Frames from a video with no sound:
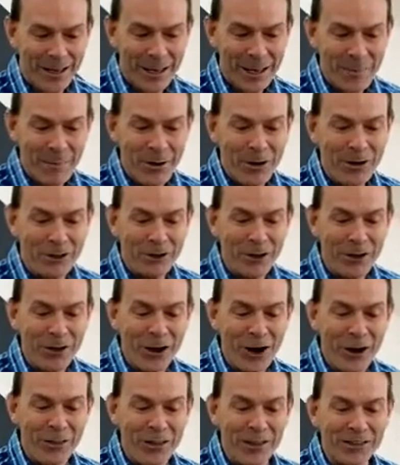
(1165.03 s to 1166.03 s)
Because I
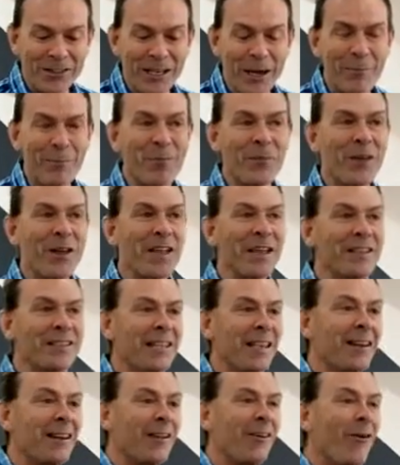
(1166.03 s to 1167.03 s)
know there's some things
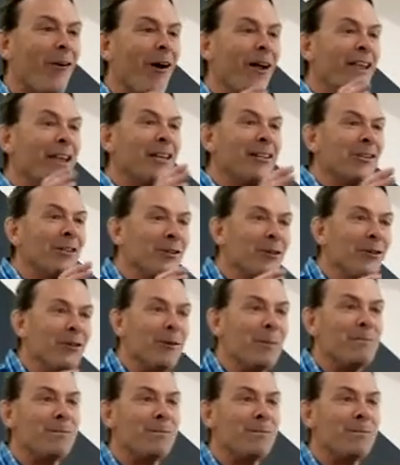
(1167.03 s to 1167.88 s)
that I can do